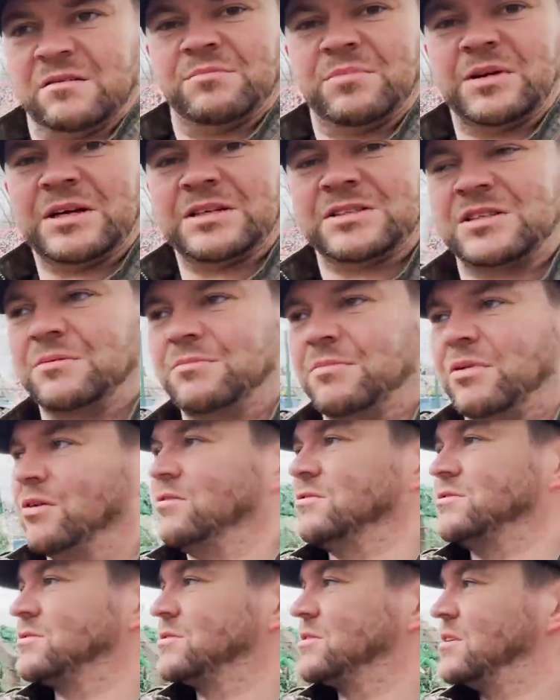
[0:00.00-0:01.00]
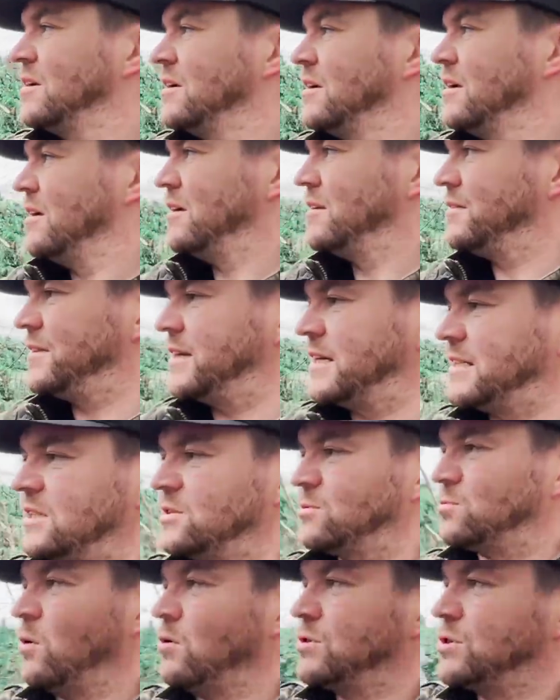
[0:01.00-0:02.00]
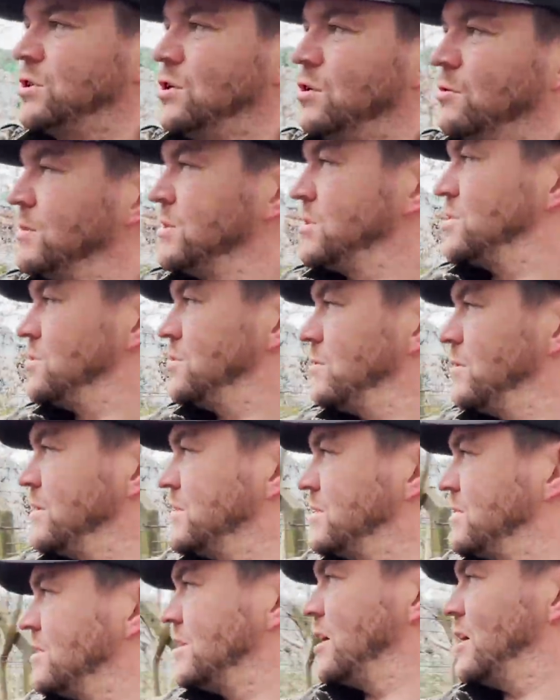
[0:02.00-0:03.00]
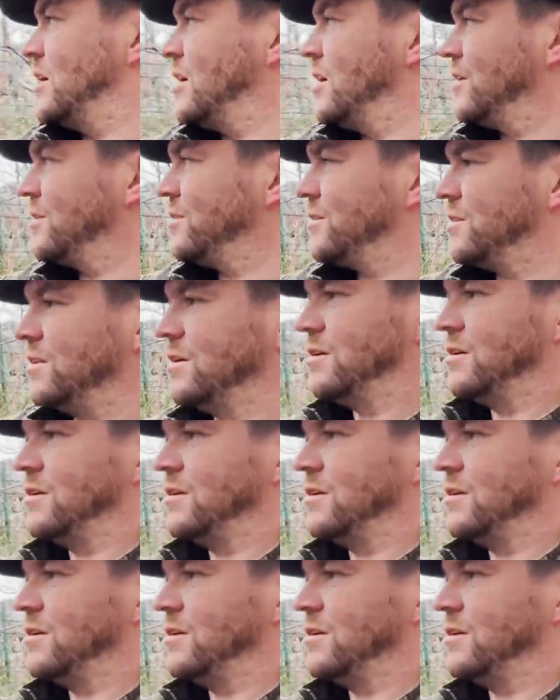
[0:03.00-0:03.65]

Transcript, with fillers: Plastic bottles. This is what us humans are doing to the earth.